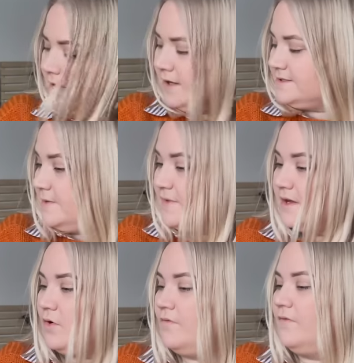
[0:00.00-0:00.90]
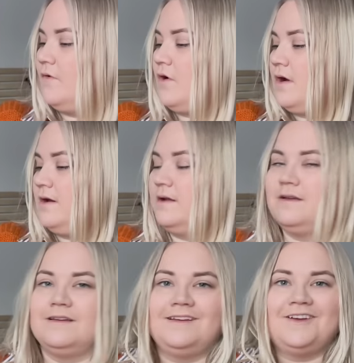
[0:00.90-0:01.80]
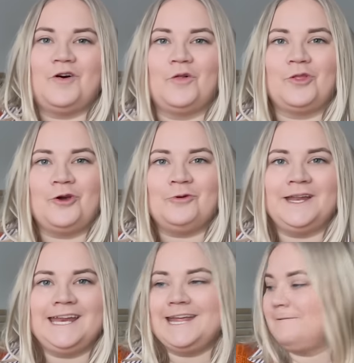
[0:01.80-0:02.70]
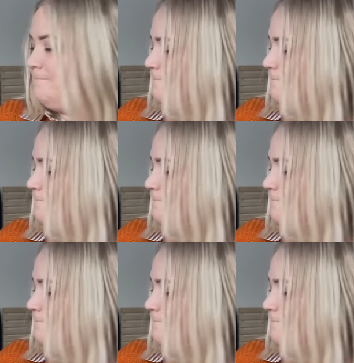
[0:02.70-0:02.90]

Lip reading: something for on the go knitting.